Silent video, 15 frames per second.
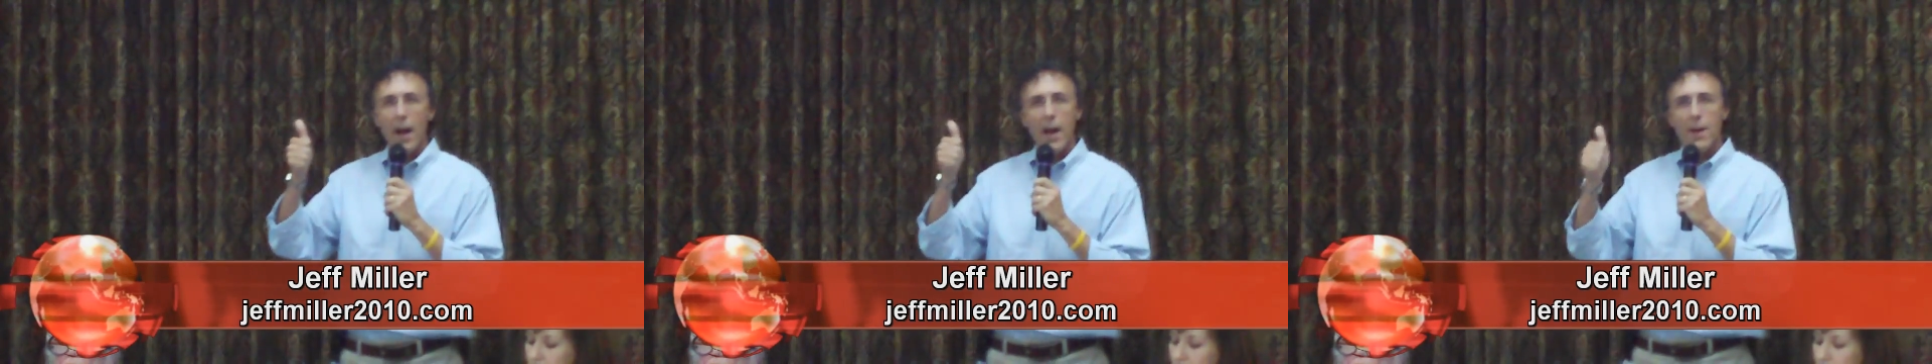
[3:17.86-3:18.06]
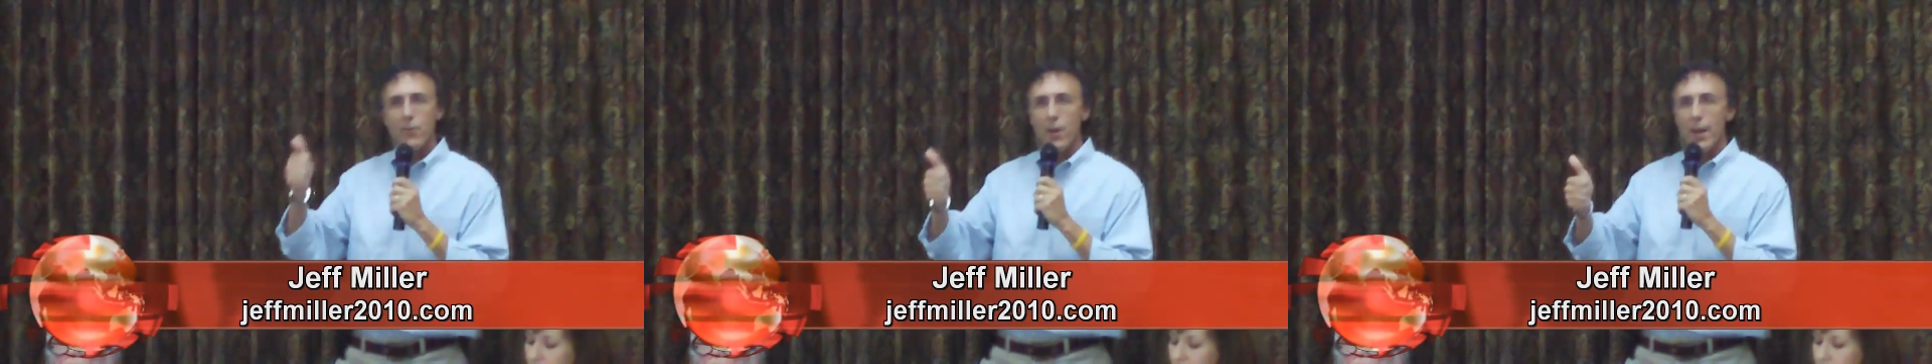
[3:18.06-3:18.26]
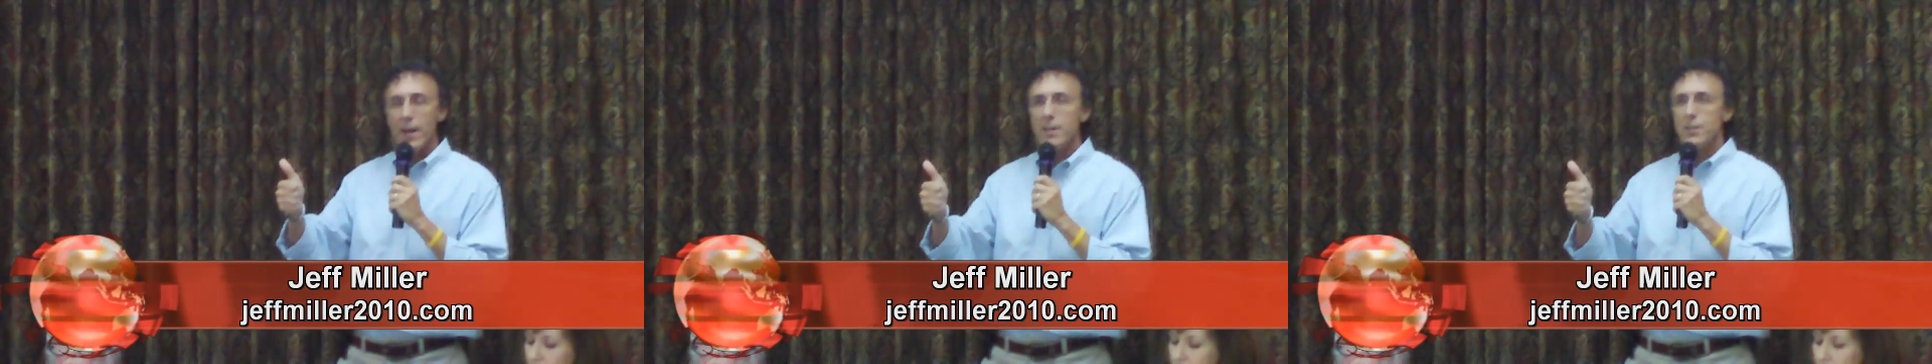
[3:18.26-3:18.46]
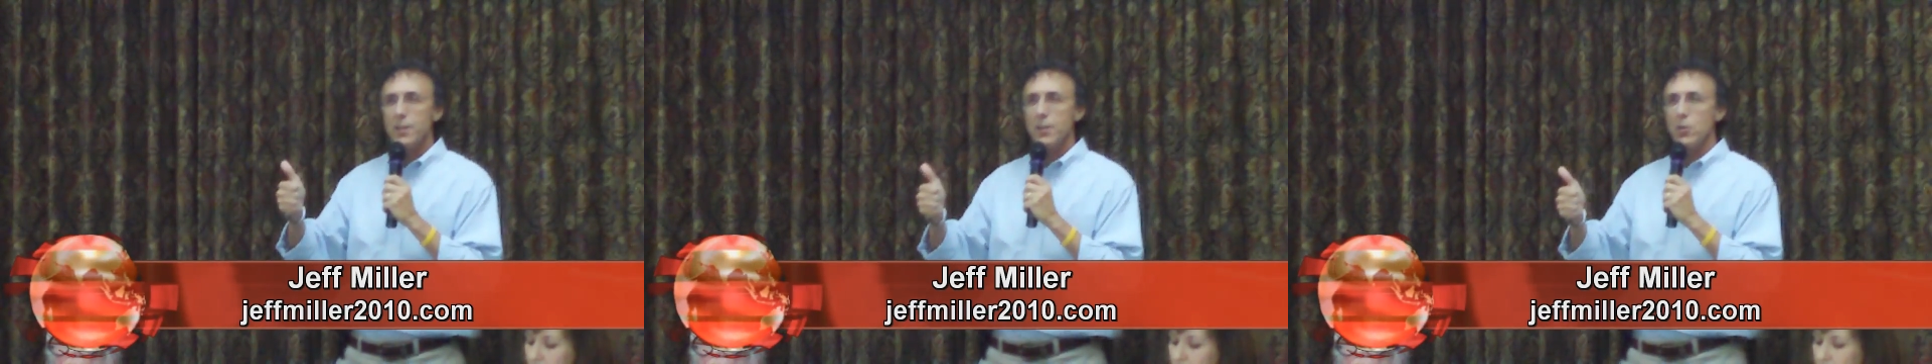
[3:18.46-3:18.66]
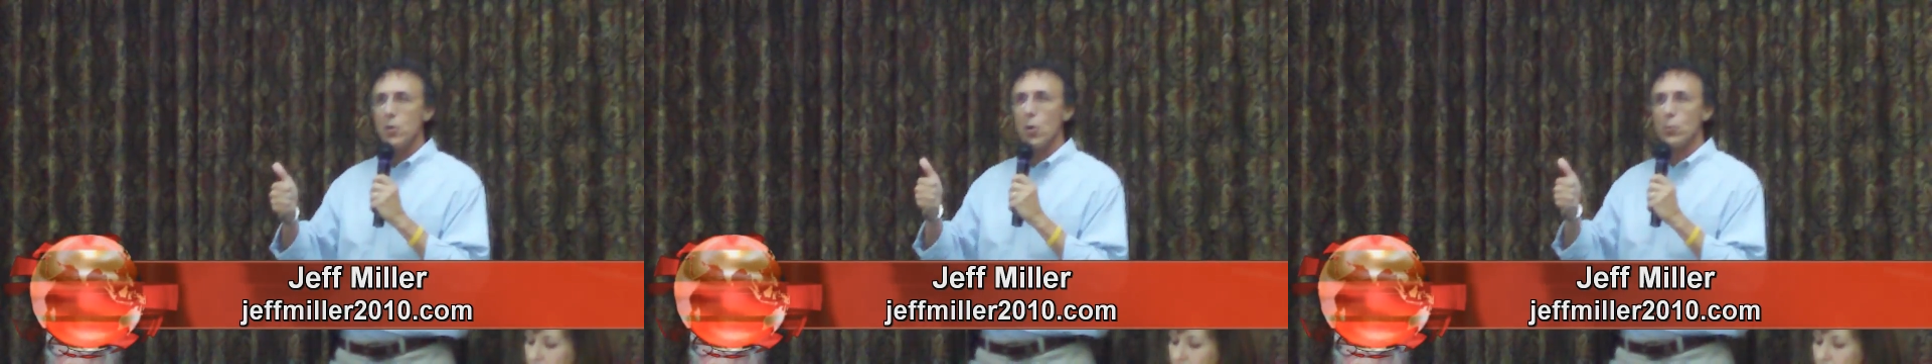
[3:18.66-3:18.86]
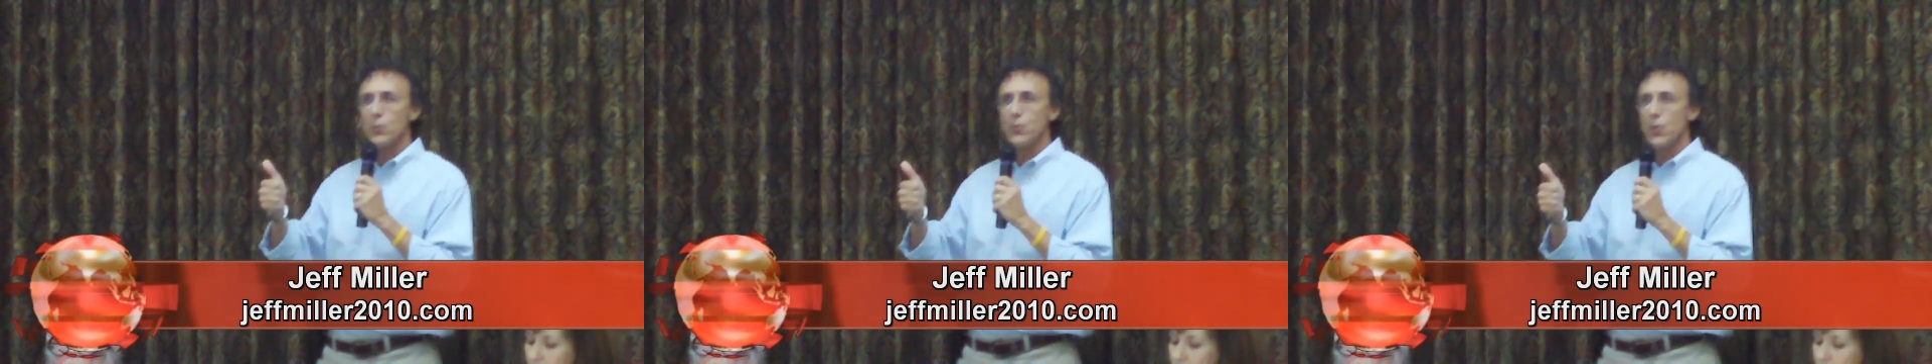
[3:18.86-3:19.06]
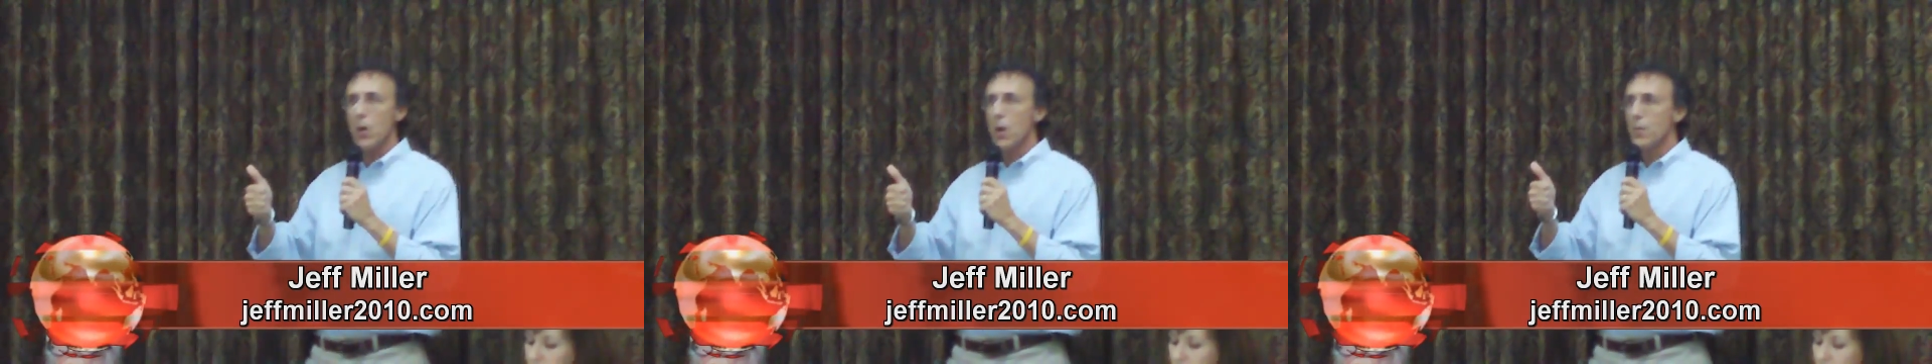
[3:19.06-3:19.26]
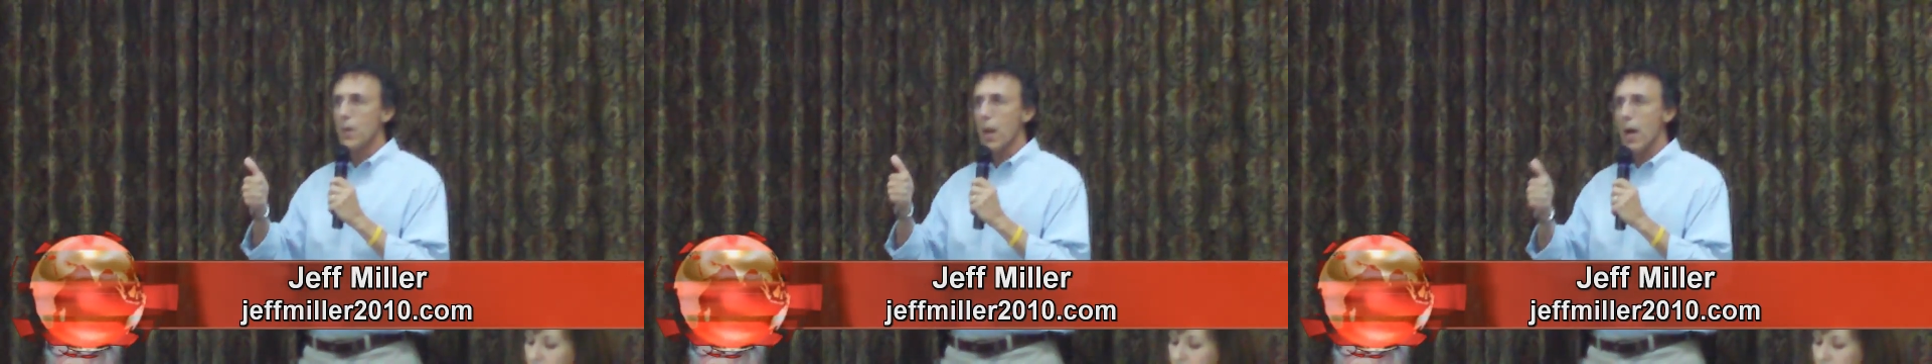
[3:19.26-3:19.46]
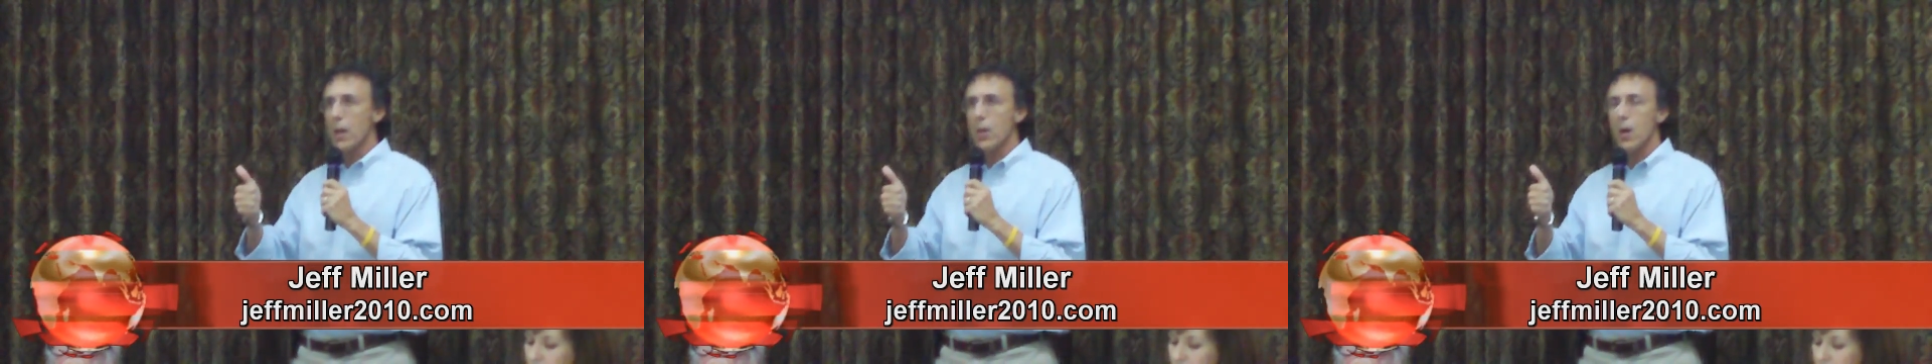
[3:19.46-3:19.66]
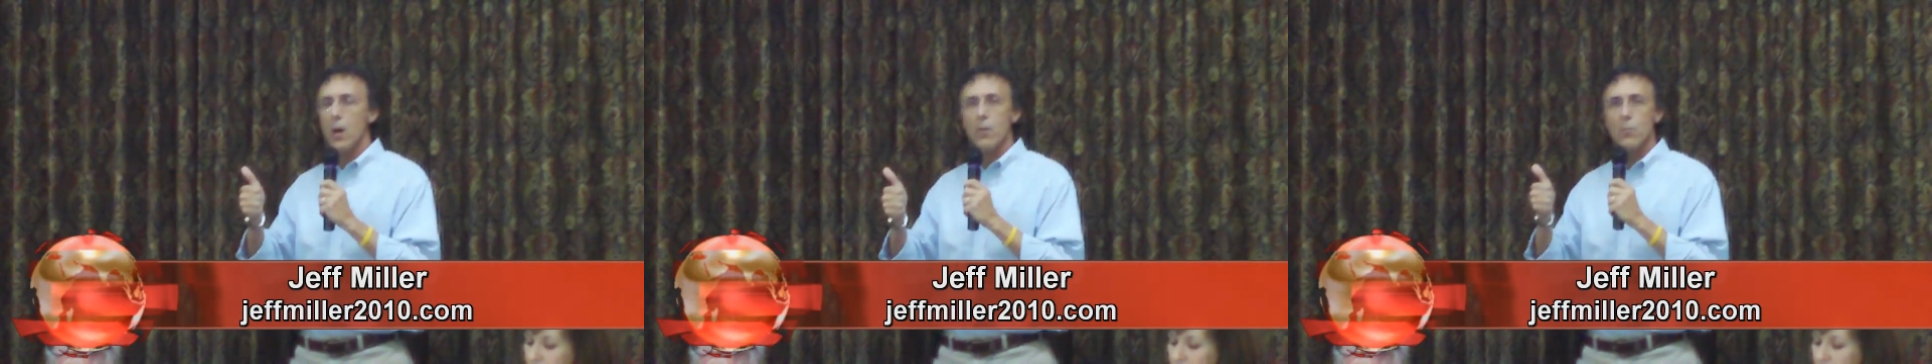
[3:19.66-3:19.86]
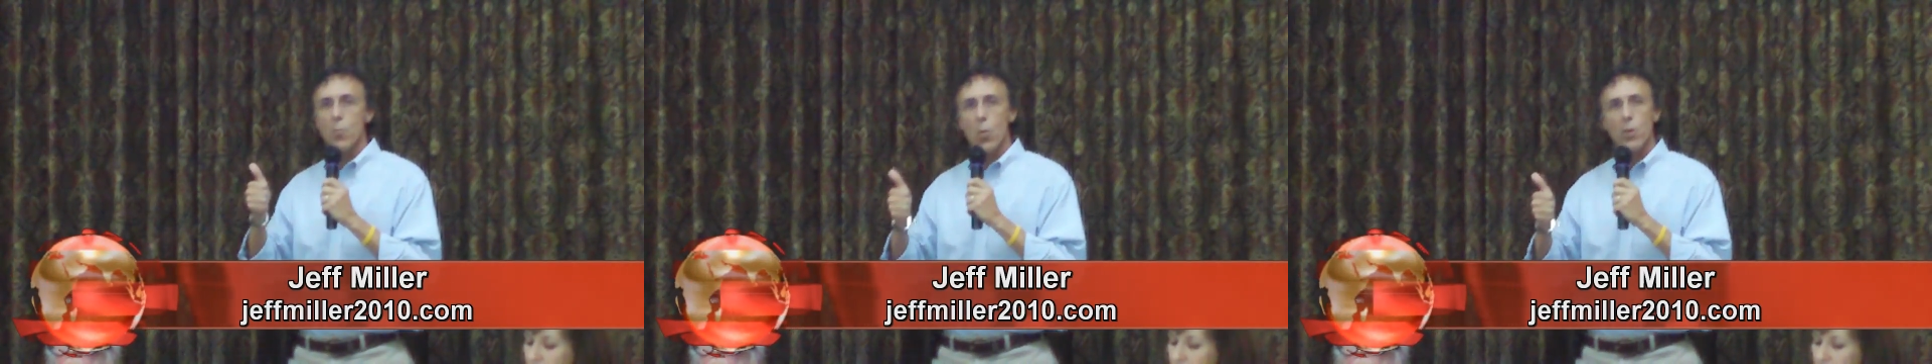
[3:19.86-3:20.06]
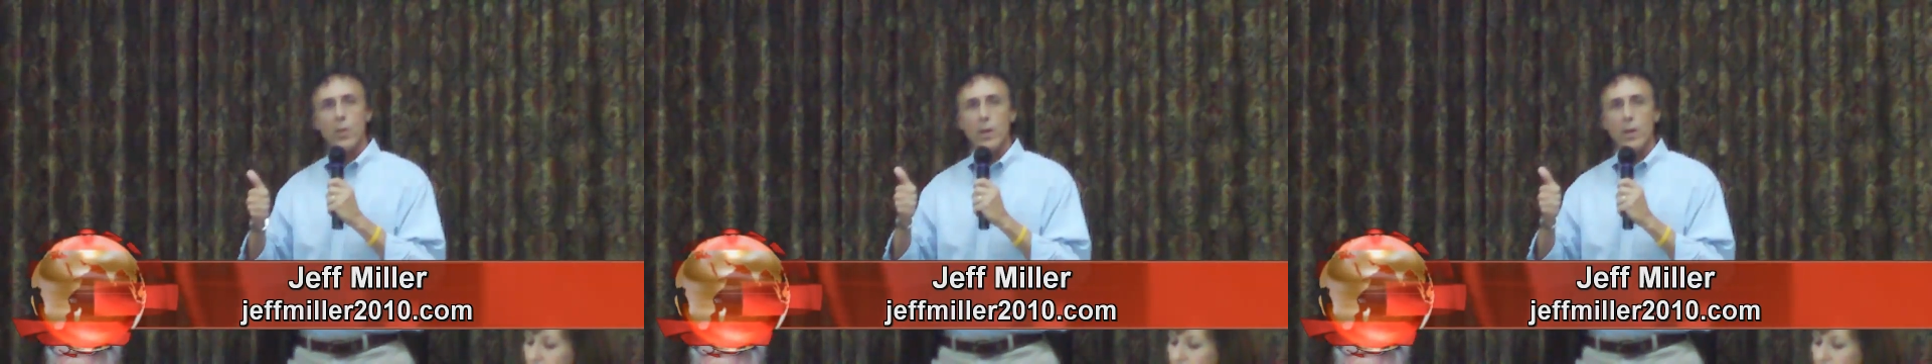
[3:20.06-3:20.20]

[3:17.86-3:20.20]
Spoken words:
and that I have an 18-year-old son that I love